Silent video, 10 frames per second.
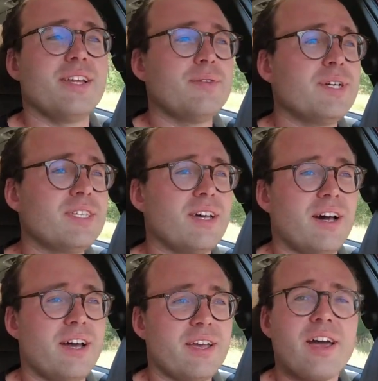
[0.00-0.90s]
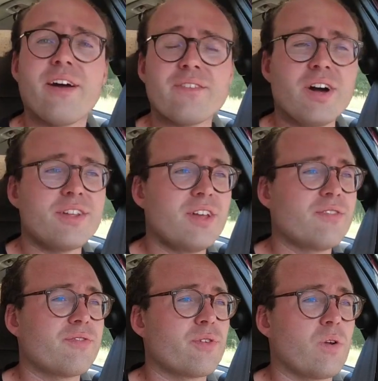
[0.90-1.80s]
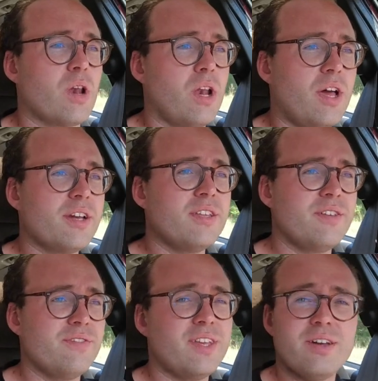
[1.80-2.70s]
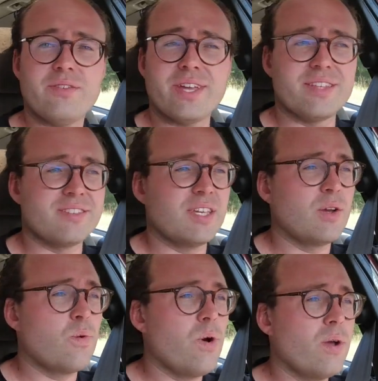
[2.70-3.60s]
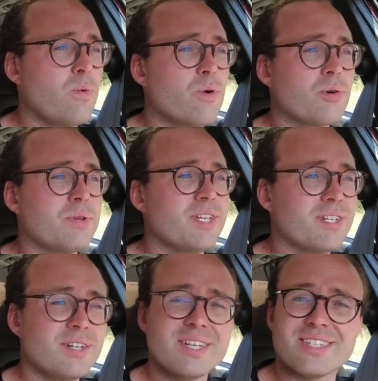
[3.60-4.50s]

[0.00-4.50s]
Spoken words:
Anyways, I have gone on for long enough now, and it's getting quite warm in here.